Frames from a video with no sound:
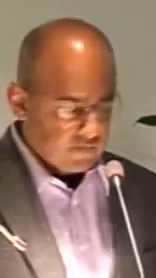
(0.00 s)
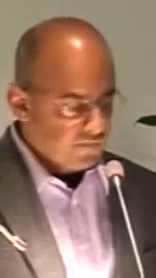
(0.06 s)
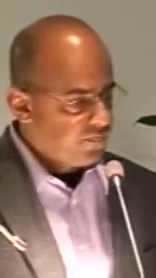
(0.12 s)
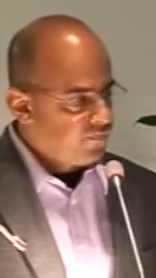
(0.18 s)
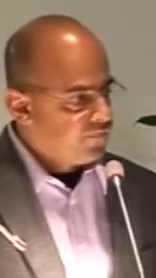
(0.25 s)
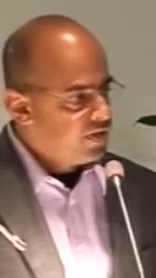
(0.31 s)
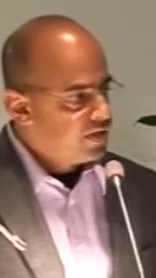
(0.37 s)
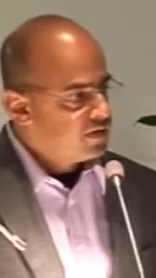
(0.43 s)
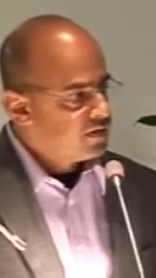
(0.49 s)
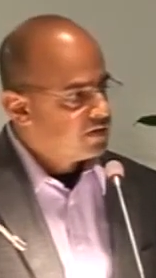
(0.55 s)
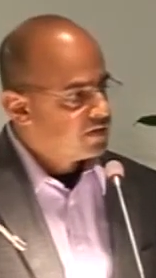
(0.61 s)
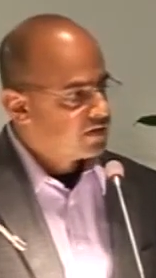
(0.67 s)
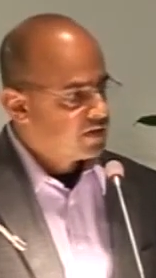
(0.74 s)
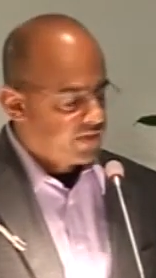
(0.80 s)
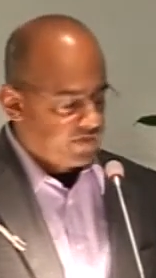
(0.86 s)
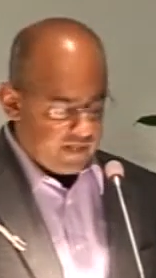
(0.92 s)
the
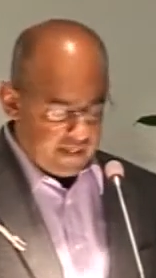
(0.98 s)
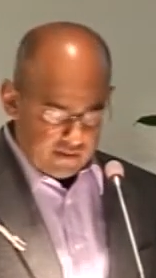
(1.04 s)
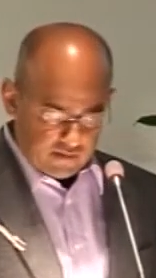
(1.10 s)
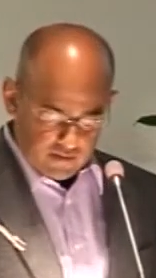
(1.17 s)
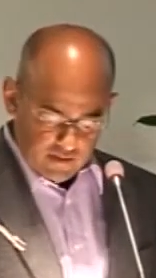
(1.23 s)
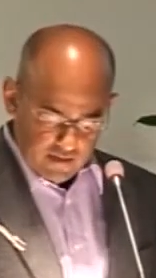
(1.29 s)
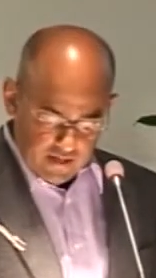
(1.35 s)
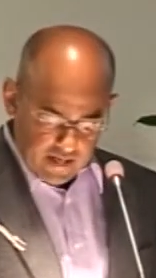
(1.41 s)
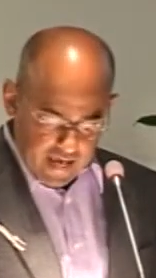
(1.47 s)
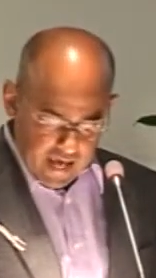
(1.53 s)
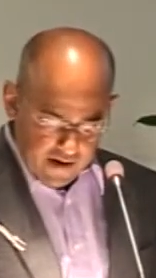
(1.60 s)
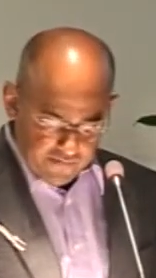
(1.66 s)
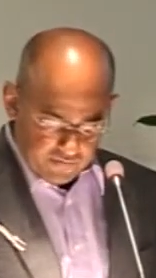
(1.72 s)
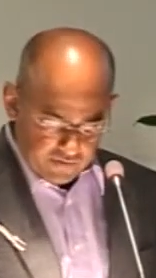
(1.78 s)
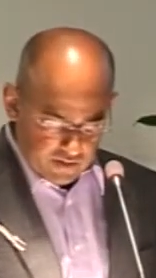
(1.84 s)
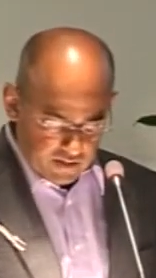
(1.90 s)
first great
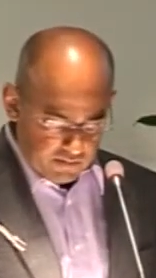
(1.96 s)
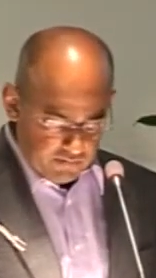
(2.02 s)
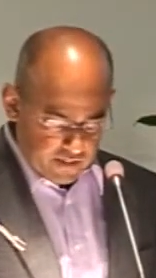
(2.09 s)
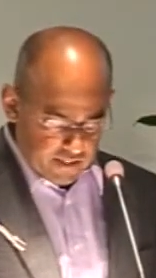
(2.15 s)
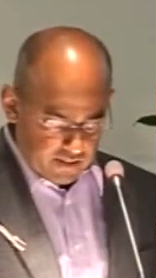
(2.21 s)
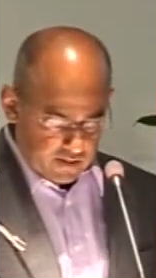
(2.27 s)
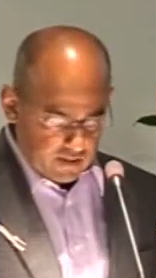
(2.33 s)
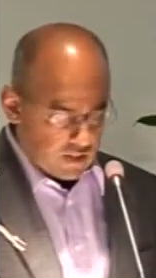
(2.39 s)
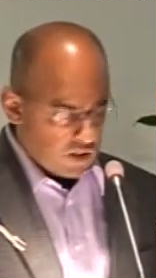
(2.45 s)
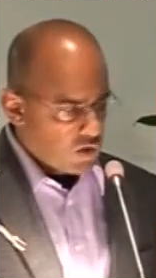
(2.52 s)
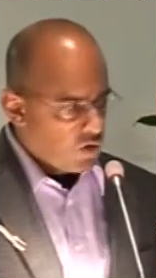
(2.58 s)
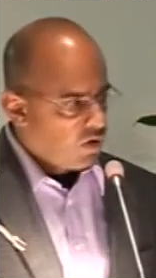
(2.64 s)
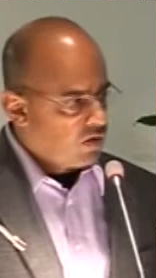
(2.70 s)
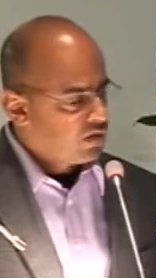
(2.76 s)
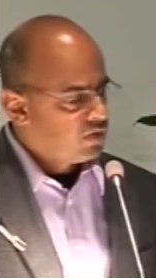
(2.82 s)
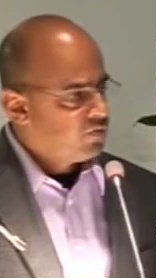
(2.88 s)
African-American
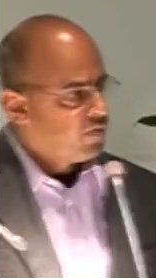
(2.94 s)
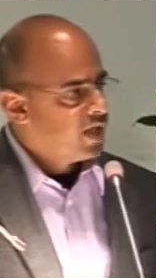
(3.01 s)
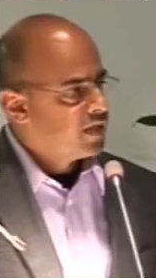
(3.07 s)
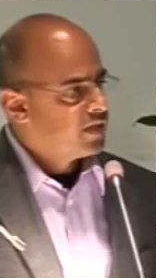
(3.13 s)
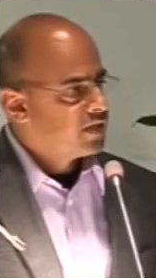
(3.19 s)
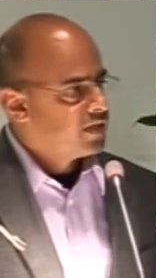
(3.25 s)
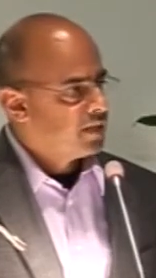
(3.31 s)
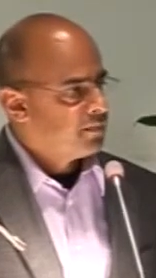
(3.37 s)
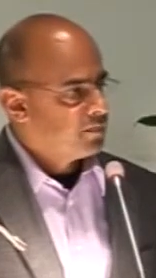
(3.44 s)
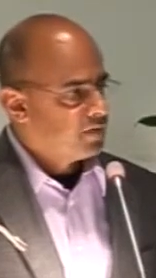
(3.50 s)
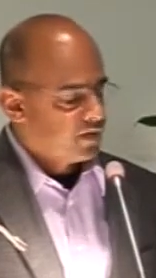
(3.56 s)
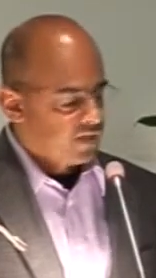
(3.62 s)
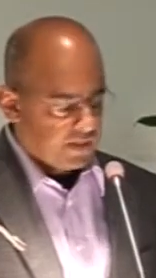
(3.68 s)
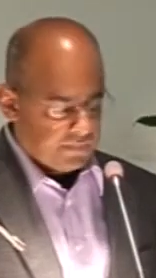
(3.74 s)
non-violent